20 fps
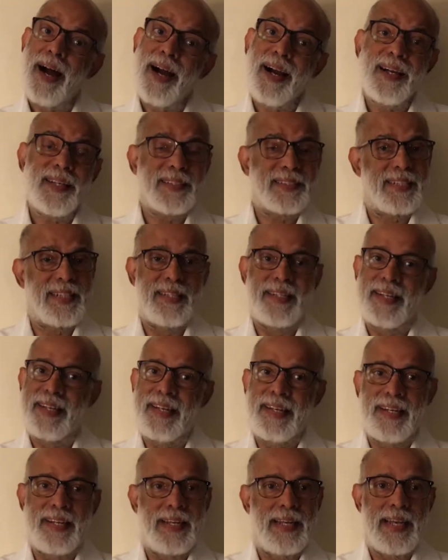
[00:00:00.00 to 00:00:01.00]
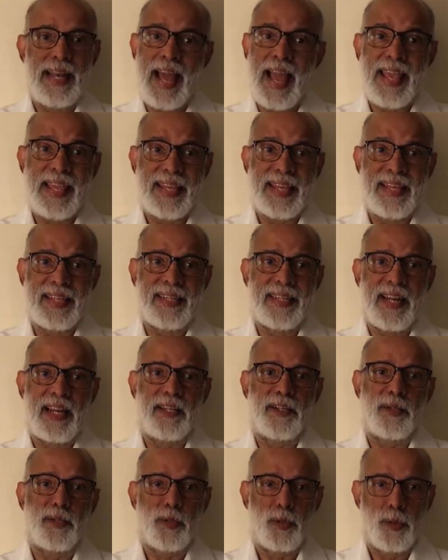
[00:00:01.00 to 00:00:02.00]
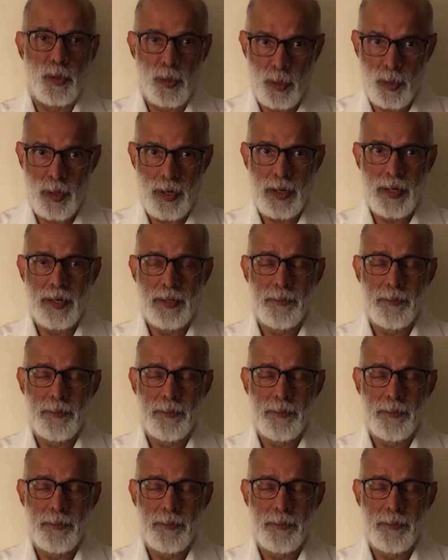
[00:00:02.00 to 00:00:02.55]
Augustine didn't like it at all.